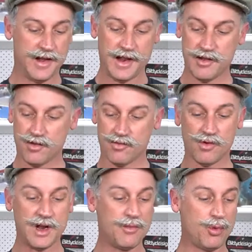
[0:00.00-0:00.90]
These are a
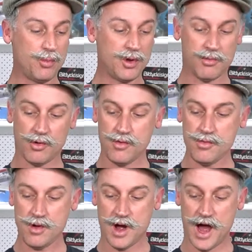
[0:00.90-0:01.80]
really popular model,
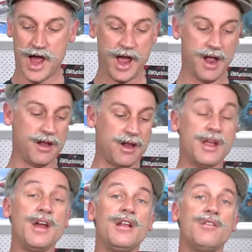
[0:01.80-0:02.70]
and
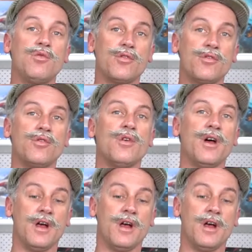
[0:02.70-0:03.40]
yeah, let's walk through.